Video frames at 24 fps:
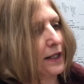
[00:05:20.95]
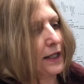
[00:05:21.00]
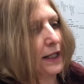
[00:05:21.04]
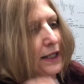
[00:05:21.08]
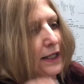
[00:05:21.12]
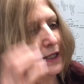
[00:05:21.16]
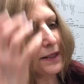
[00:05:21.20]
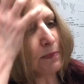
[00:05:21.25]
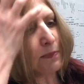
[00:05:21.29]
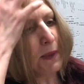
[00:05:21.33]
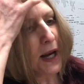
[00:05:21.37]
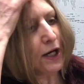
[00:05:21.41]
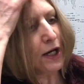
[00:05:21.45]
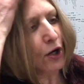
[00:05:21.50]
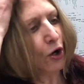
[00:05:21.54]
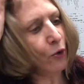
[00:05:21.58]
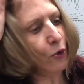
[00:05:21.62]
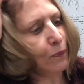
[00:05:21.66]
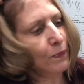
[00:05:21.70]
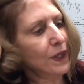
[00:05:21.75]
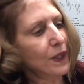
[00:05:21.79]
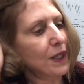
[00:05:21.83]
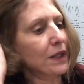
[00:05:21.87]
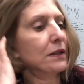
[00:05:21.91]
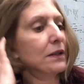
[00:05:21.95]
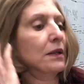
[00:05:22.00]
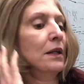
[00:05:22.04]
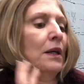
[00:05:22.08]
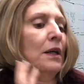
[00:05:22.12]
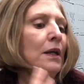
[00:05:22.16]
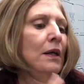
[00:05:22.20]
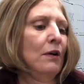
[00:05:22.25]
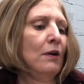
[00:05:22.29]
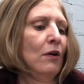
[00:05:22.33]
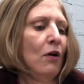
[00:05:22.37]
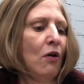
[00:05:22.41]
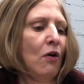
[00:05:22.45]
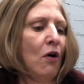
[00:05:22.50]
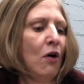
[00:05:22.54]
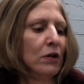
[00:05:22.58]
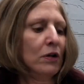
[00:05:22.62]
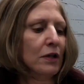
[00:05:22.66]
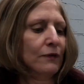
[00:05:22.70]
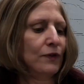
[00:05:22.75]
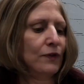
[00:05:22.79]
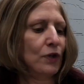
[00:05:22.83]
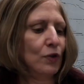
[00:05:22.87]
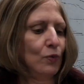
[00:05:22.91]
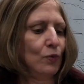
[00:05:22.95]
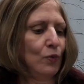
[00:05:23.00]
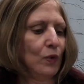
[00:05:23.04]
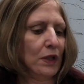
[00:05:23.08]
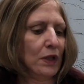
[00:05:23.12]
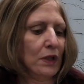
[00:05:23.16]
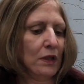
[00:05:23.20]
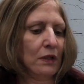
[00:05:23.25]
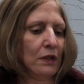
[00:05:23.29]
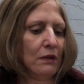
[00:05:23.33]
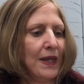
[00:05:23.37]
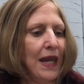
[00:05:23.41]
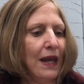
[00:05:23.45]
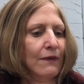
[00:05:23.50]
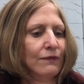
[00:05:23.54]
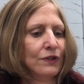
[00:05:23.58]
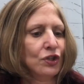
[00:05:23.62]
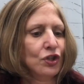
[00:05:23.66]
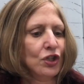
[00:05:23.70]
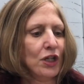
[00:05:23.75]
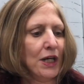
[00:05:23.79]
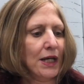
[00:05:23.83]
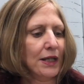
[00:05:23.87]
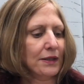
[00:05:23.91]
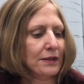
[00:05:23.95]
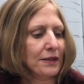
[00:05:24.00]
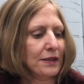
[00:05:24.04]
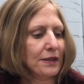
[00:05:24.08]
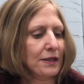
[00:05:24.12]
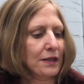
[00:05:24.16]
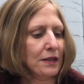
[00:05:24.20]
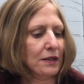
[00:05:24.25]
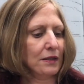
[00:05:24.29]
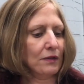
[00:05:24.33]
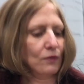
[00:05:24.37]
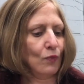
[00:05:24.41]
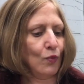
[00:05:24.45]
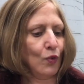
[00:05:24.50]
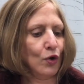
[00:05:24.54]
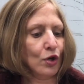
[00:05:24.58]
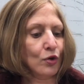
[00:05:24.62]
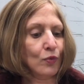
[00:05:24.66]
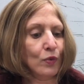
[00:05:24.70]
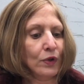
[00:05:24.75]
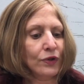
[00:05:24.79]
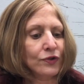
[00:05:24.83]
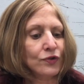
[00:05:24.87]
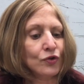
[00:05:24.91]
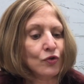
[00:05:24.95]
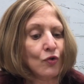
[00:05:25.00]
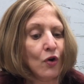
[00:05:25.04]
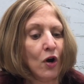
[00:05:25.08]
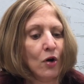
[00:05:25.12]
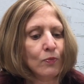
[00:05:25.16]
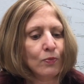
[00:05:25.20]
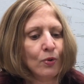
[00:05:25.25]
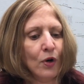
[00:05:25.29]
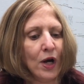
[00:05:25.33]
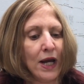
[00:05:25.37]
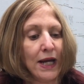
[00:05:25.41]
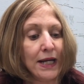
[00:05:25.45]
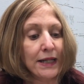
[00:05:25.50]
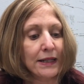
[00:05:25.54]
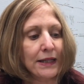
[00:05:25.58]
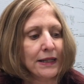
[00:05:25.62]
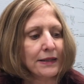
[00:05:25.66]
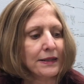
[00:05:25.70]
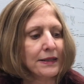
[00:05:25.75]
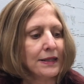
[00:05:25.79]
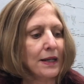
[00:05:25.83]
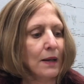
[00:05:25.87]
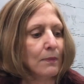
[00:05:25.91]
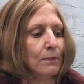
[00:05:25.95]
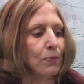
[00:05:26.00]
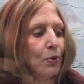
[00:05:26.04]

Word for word: It is my hope that all of you will have a chance to work with straw braid at some